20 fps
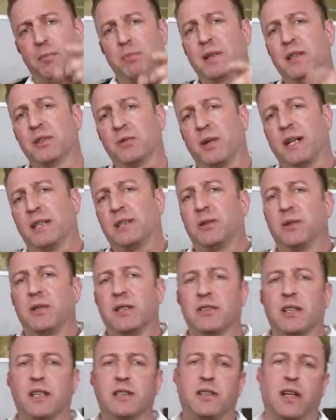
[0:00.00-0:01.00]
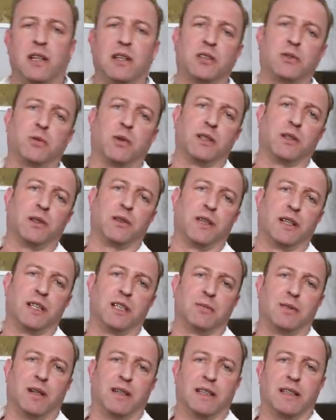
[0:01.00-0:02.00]
please write to us and tell us what you think
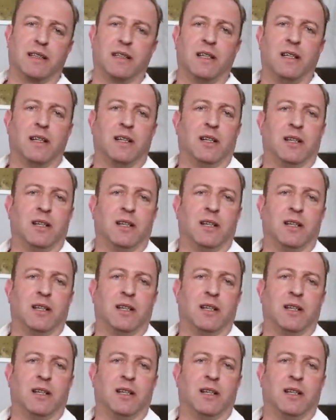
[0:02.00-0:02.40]
about it.